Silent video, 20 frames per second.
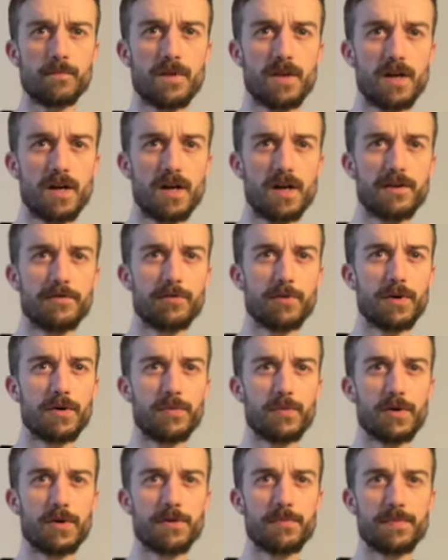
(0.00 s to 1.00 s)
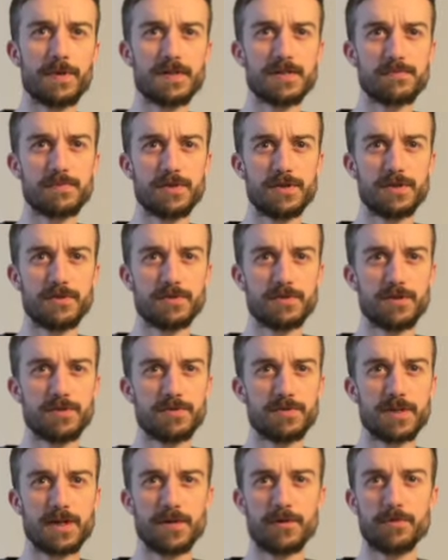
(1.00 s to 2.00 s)
Hi everyone, welcome back to my
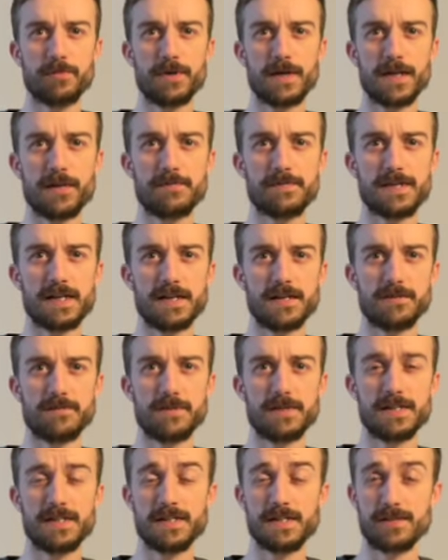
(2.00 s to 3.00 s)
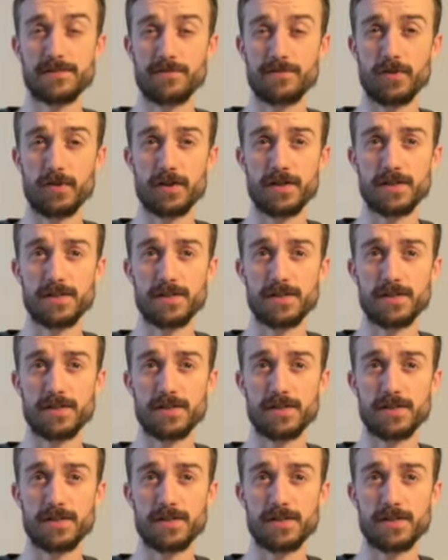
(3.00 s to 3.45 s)
YouTube channel. My name's Adam and this is Friday